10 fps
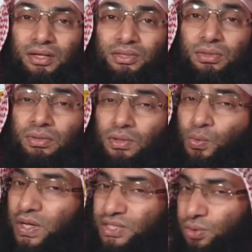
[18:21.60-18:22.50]
So don't
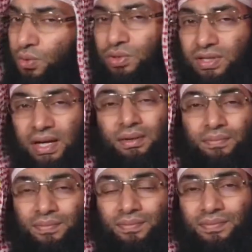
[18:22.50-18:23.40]
waste your
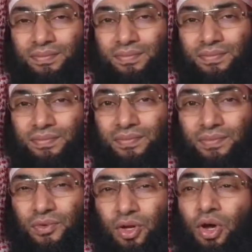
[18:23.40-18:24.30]
time
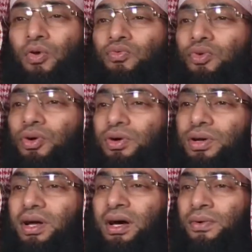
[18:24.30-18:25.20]

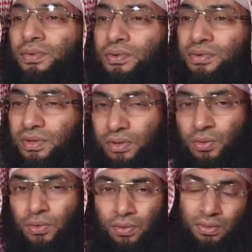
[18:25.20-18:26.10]
for a wrong
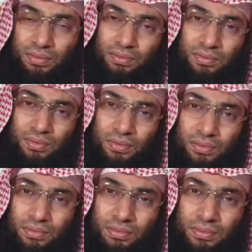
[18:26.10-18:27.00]
goal
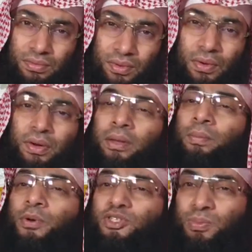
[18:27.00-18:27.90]
or
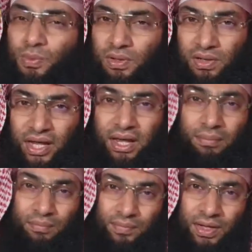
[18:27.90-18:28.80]
impossible
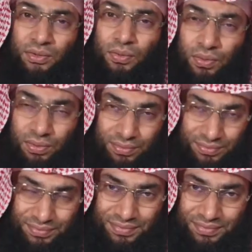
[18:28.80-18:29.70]
aim and goal
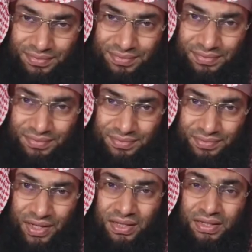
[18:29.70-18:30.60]

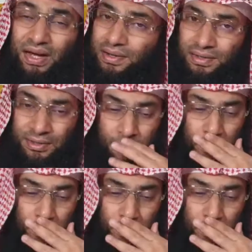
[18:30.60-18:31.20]
and target.